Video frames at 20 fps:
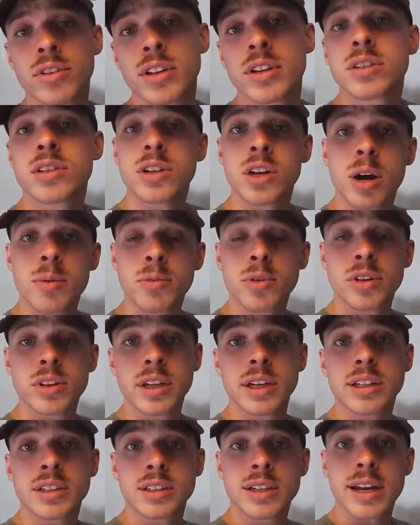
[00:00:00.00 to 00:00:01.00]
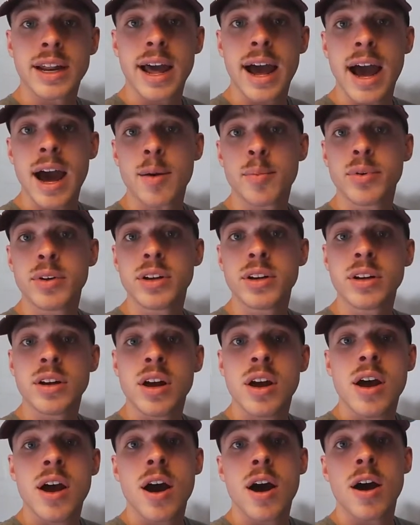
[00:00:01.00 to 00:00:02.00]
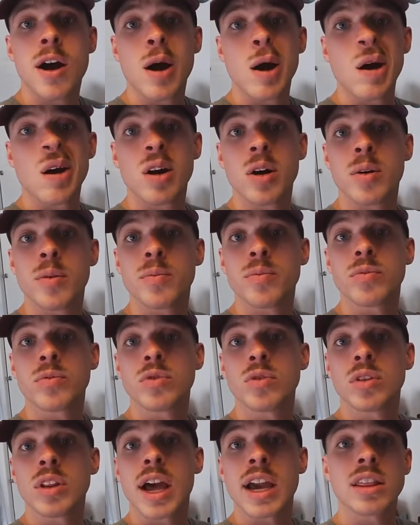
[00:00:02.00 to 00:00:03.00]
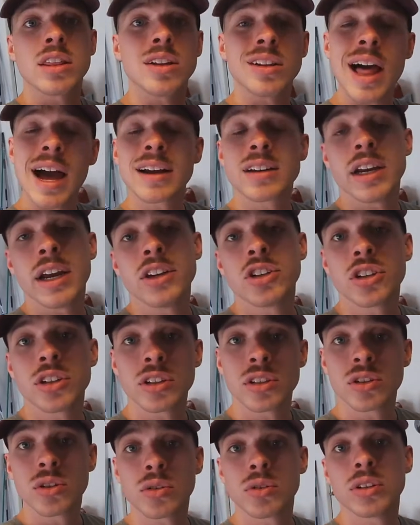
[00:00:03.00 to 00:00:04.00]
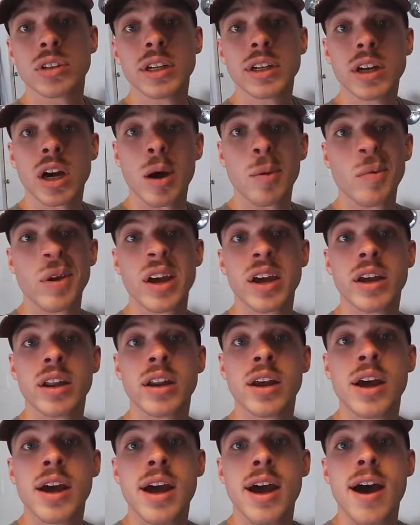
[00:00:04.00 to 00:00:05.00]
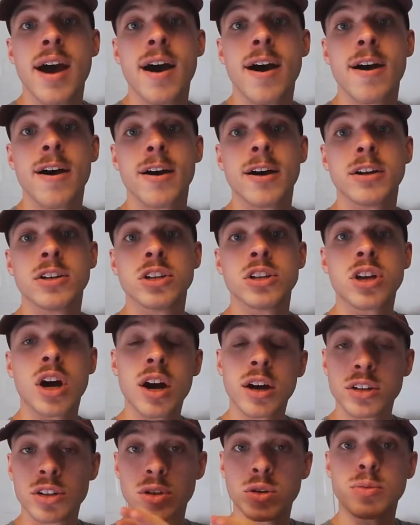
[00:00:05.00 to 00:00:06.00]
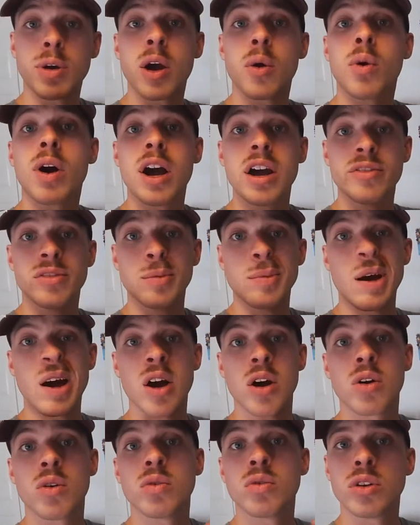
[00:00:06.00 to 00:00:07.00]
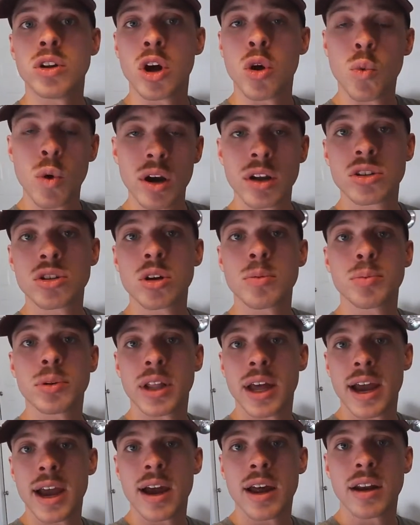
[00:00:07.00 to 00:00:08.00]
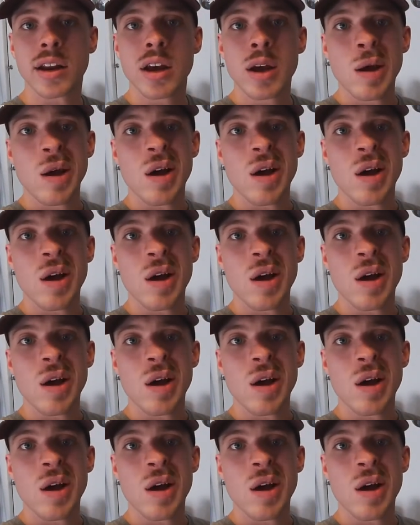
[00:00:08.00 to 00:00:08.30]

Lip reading: this, a number of things did happen. Like the lactation consultant did come in to talk to my wife about, what is our plan.